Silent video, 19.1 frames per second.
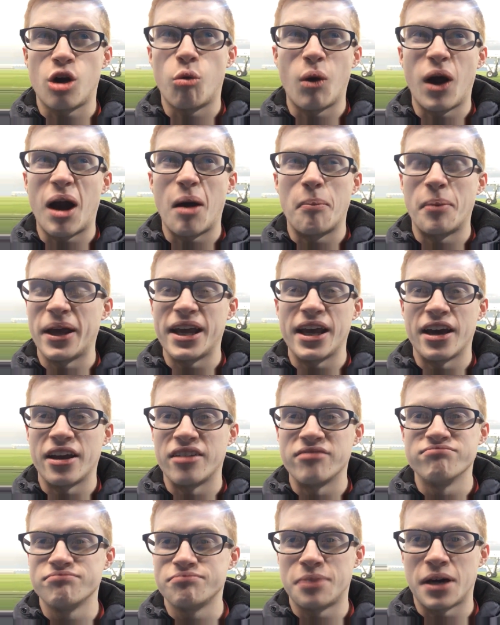well beaten
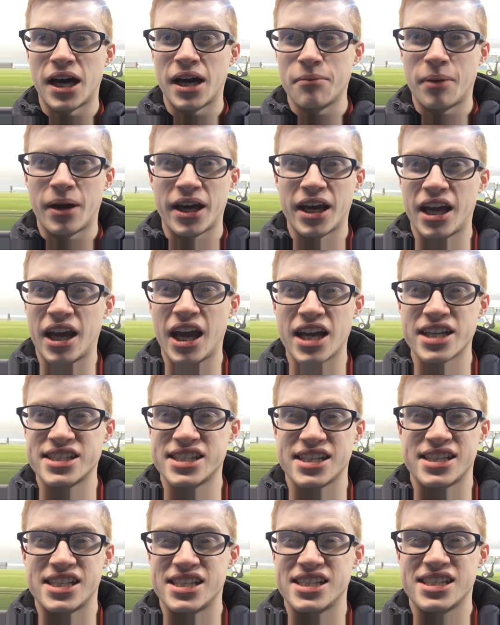by a
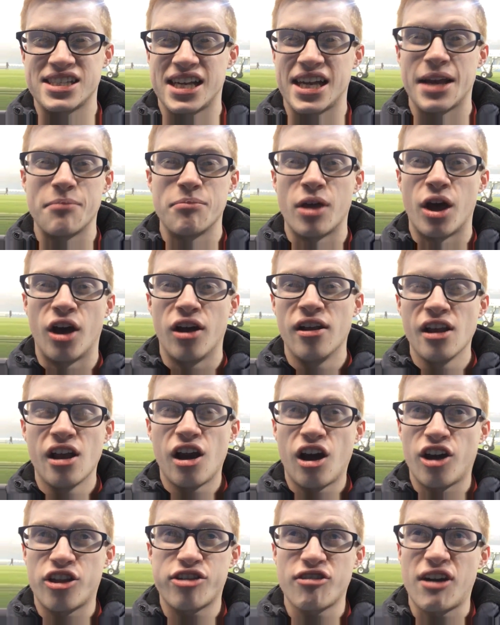City team that
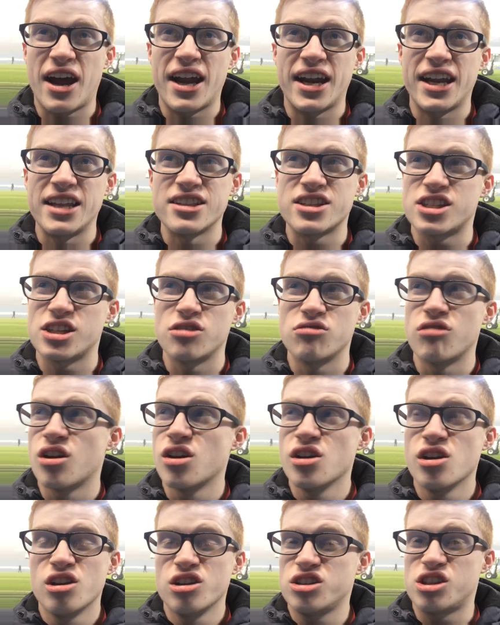are threatening to
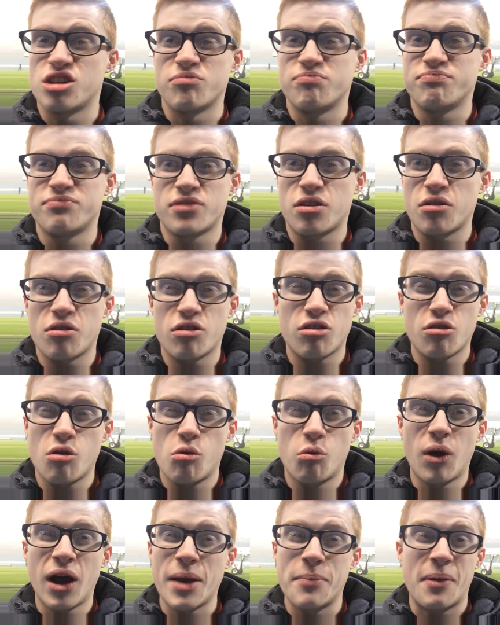
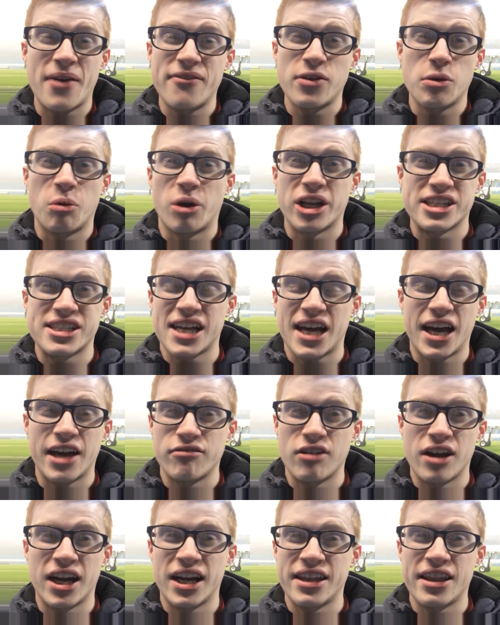wipe everyone aside,
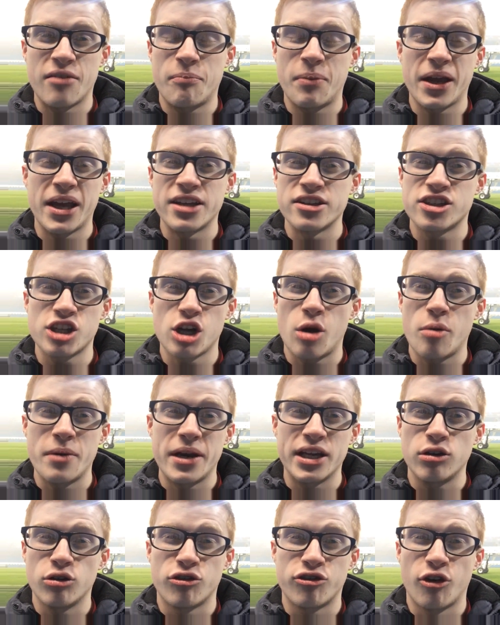really. They've beaten so many
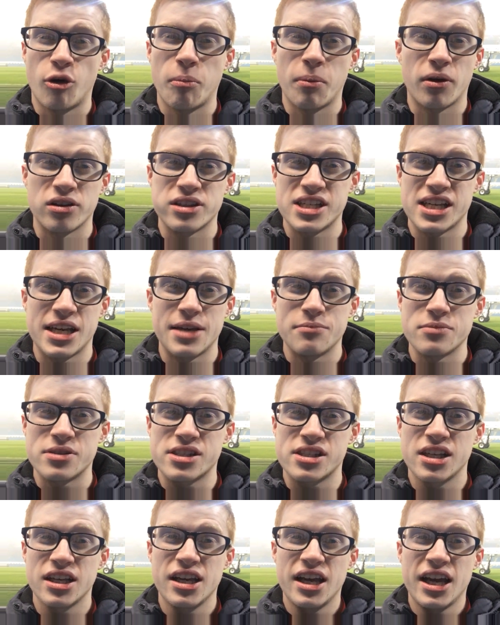good football
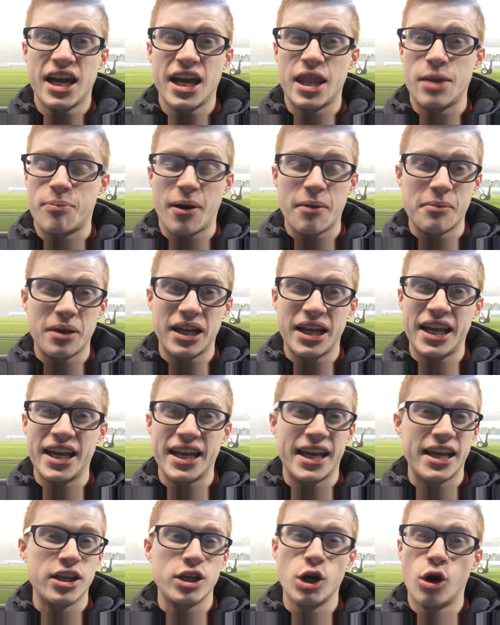teams in the Premier
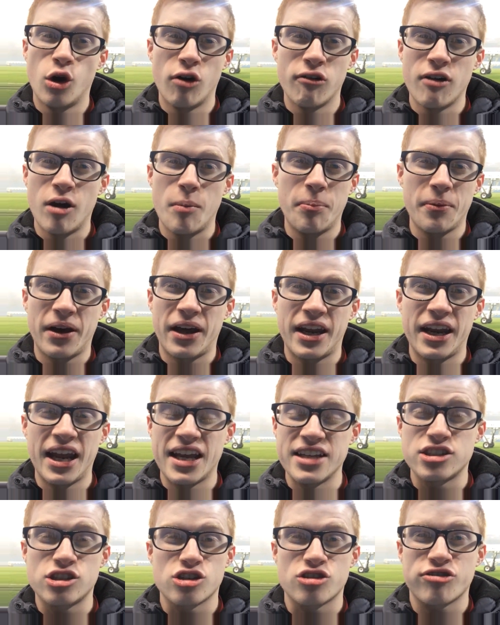League, in Europe, and
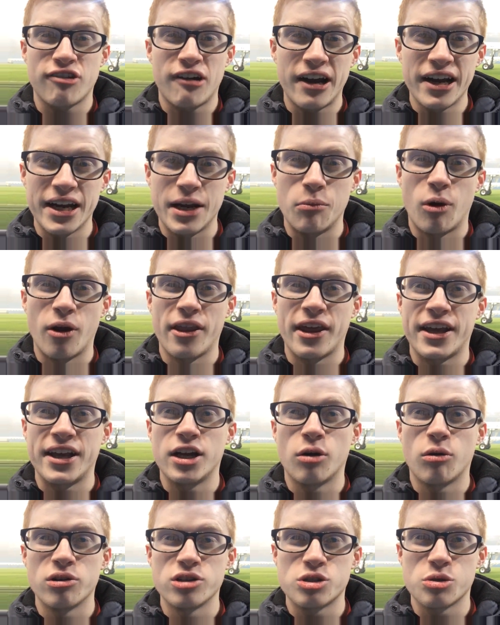it's just frightening what they can
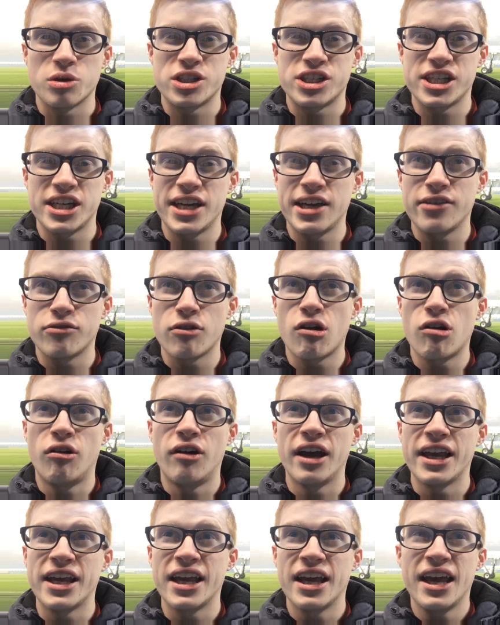go on to achieve. We're
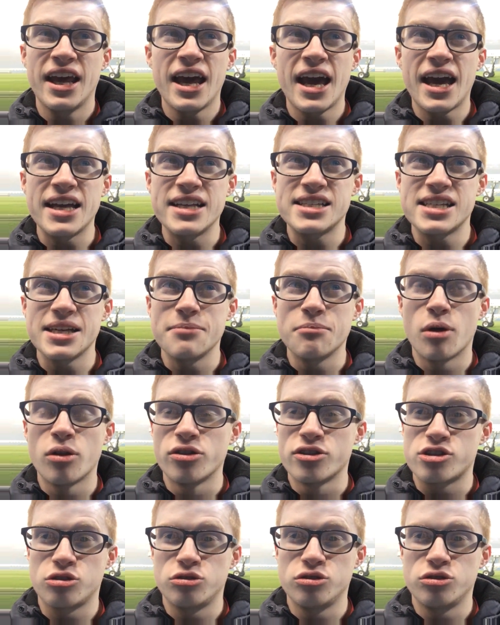only 18 months